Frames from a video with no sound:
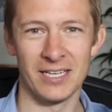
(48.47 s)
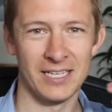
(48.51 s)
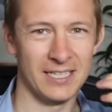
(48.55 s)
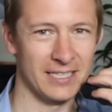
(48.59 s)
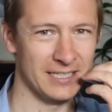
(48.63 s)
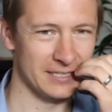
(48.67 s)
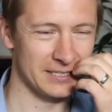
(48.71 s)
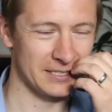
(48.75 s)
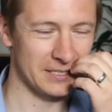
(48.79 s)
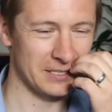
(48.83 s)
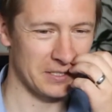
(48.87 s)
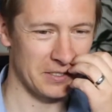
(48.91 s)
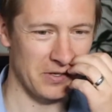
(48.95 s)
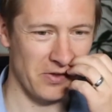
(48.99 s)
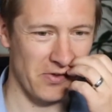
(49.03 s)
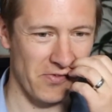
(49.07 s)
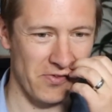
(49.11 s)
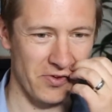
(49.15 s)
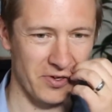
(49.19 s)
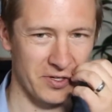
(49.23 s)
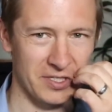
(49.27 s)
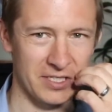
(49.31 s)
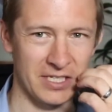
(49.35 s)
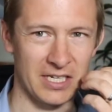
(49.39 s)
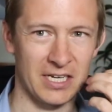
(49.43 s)
because I've
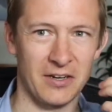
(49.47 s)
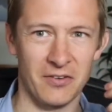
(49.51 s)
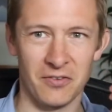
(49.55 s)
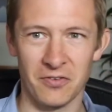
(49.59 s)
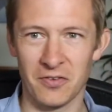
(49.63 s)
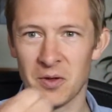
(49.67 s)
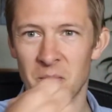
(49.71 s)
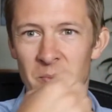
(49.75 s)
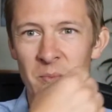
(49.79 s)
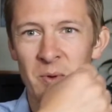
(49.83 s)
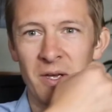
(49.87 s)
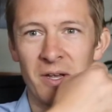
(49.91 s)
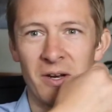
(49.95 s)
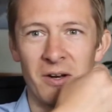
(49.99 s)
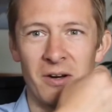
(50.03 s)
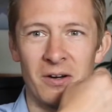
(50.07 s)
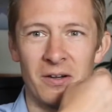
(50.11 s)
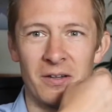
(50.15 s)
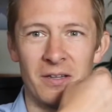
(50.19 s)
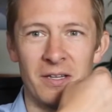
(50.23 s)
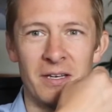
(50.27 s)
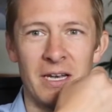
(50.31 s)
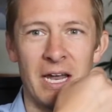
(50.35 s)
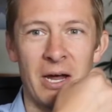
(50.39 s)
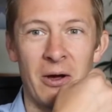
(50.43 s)
always had a Fitbit, or
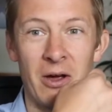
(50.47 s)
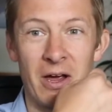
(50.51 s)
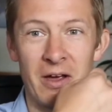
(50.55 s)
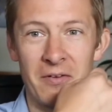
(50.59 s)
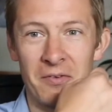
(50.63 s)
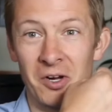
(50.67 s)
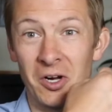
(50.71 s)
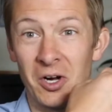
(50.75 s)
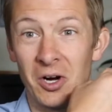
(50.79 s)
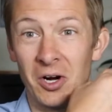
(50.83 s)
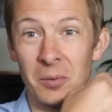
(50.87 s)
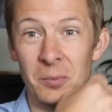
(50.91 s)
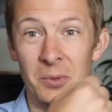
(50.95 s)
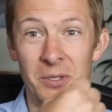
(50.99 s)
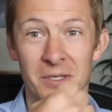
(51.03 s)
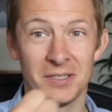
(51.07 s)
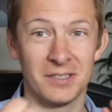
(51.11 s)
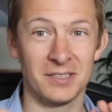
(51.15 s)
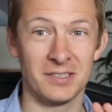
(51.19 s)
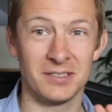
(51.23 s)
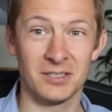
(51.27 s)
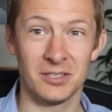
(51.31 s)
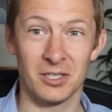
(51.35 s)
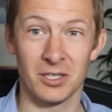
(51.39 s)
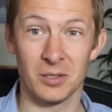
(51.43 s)
now I have a Garmin,
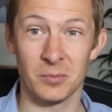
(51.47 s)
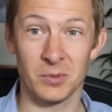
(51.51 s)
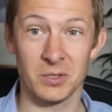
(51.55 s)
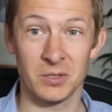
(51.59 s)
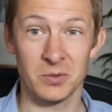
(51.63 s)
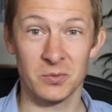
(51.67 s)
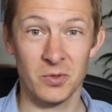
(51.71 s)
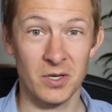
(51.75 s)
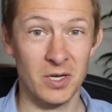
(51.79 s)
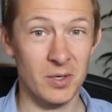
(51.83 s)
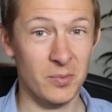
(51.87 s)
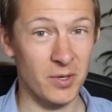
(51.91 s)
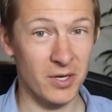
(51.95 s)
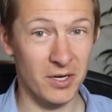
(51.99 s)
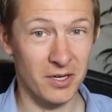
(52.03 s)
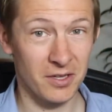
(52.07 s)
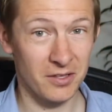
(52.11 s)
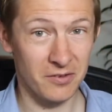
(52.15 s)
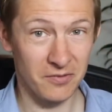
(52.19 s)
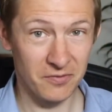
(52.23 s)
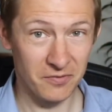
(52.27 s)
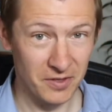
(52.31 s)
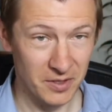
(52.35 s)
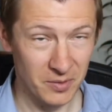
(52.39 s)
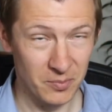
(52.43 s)
because Garmin's way better
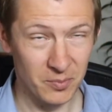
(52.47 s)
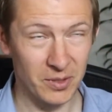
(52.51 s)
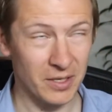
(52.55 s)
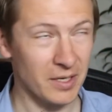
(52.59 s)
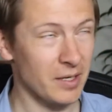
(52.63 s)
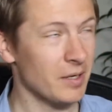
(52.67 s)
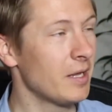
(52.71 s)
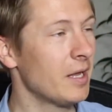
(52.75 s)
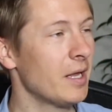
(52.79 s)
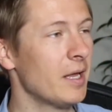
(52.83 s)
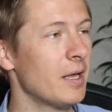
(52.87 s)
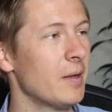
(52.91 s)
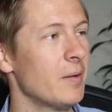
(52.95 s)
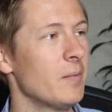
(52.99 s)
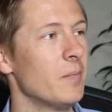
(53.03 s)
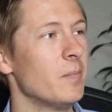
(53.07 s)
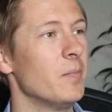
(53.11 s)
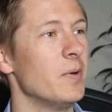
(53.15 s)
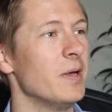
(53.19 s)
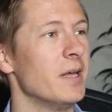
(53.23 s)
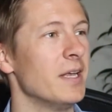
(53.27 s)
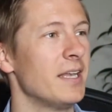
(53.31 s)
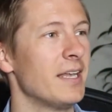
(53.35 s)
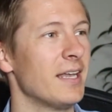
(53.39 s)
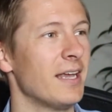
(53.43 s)
than Fitbit.
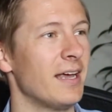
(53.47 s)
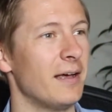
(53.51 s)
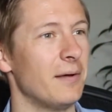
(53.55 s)
But